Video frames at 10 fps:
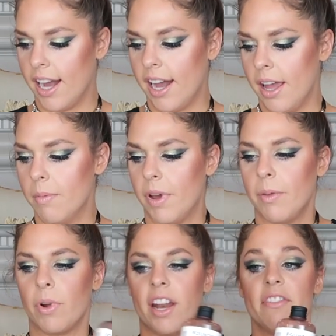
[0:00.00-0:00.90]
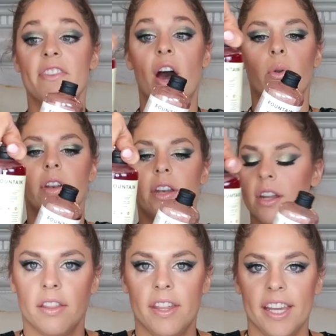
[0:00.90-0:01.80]
got by the brand
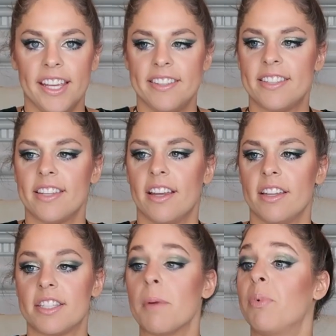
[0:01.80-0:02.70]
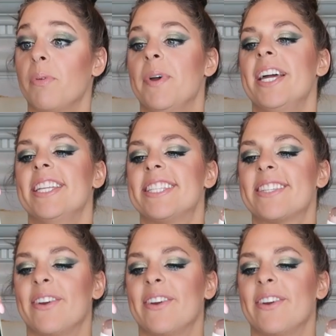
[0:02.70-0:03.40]
Fountain these supplements,